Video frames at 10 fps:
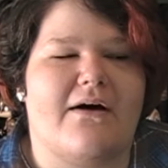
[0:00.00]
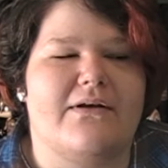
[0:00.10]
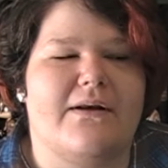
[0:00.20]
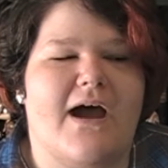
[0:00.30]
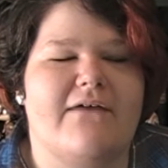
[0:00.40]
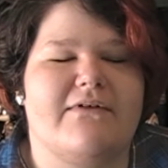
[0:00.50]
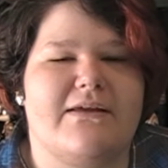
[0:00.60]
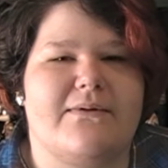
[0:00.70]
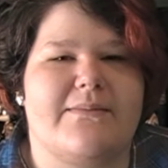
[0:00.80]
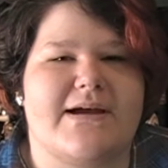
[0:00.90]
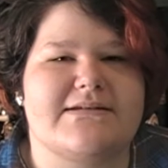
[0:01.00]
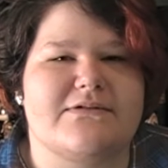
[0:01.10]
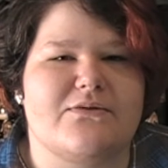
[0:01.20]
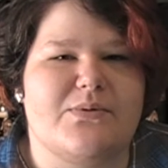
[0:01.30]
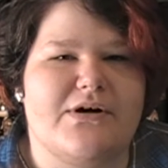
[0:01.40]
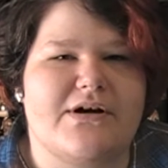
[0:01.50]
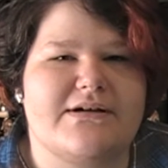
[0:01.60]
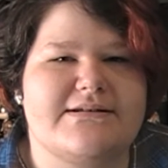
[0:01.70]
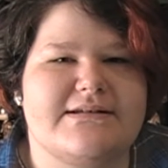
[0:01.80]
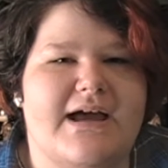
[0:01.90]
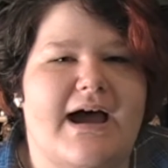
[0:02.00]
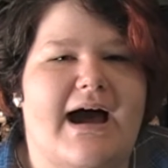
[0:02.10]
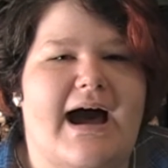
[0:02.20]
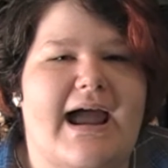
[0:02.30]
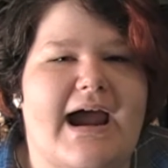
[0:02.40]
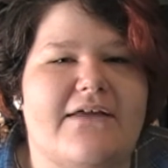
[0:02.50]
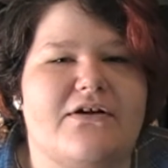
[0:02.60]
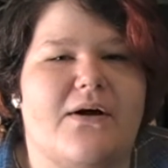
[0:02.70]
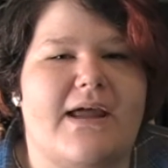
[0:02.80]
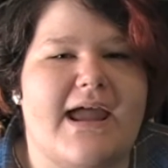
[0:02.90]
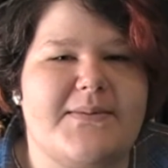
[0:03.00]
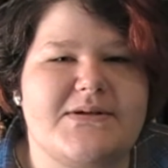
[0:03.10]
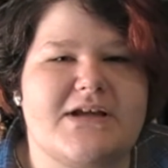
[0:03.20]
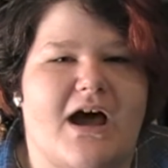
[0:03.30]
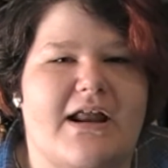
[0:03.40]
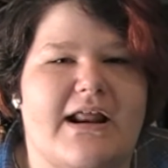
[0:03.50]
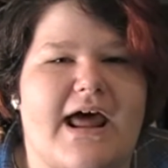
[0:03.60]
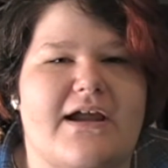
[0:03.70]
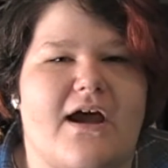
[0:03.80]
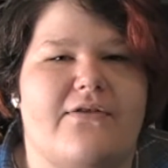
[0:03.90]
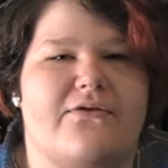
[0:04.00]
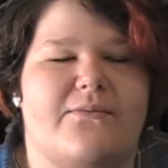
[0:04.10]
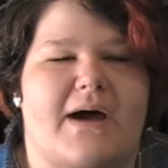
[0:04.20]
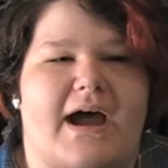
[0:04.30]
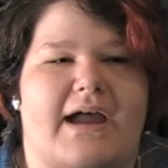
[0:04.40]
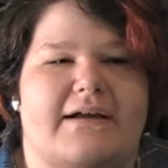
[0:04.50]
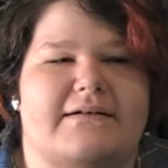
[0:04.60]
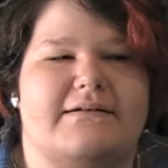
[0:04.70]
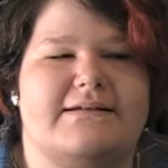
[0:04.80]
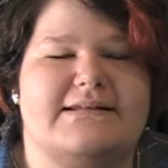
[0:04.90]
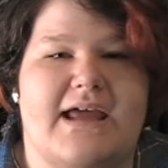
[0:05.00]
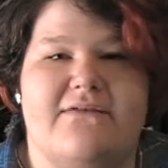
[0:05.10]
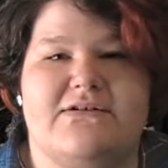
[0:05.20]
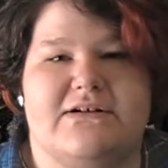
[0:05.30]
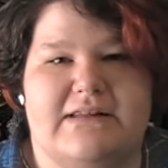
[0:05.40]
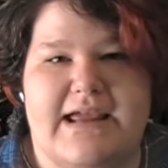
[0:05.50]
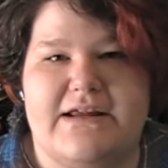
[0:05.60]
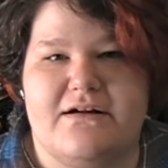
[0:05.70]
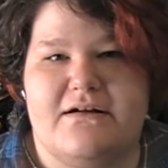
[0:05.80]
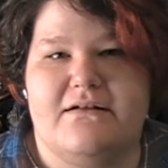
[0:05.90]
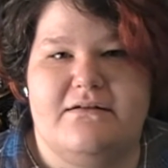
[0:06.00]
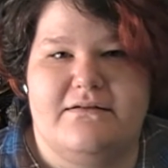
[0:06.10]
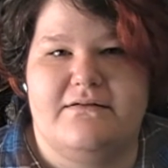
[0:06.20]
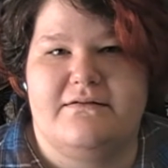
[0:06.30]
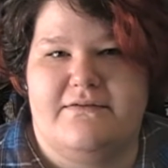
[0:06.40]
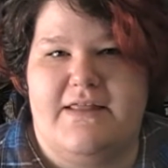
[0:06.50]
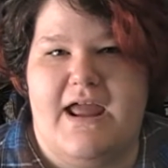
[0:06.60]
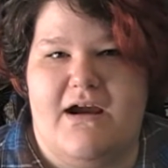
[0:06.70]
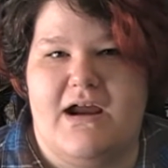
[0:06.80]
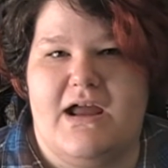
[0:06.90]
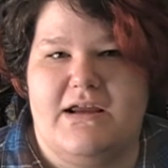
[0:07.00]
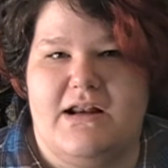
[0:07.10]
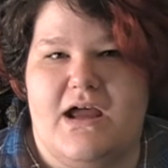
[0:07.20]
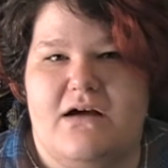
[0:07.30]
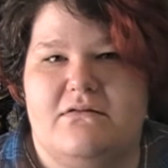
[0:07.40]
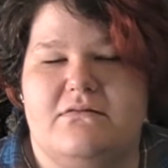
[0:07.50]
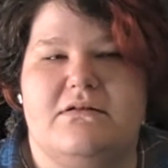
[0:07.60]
you know, I really want to buy some new books, I either go to Amazon and I go through my save till later area, you know?